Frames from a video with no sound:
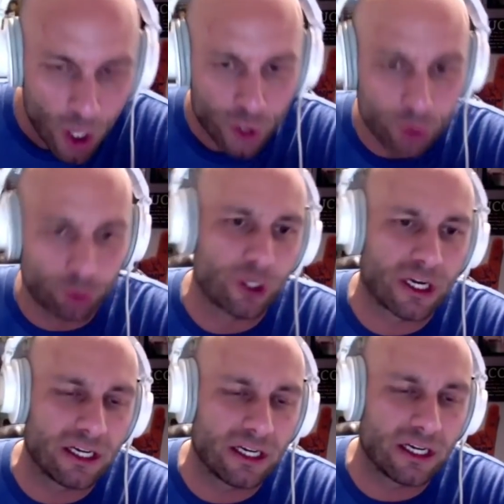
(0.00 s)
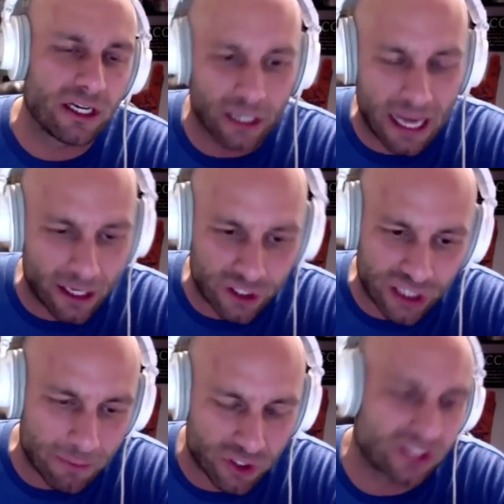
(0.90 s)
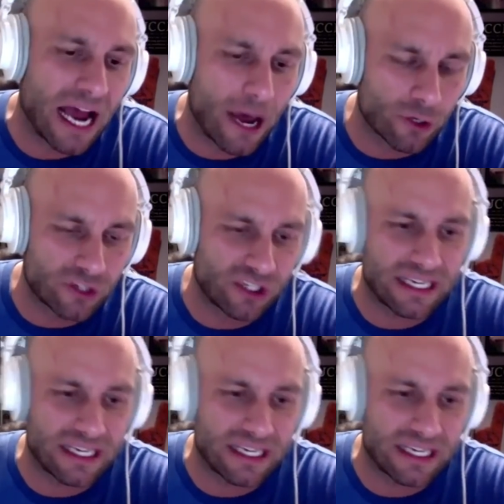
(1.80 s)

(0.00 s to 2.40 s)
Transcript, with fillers: You look at it and you look at a guy like Jameson Taillon and say,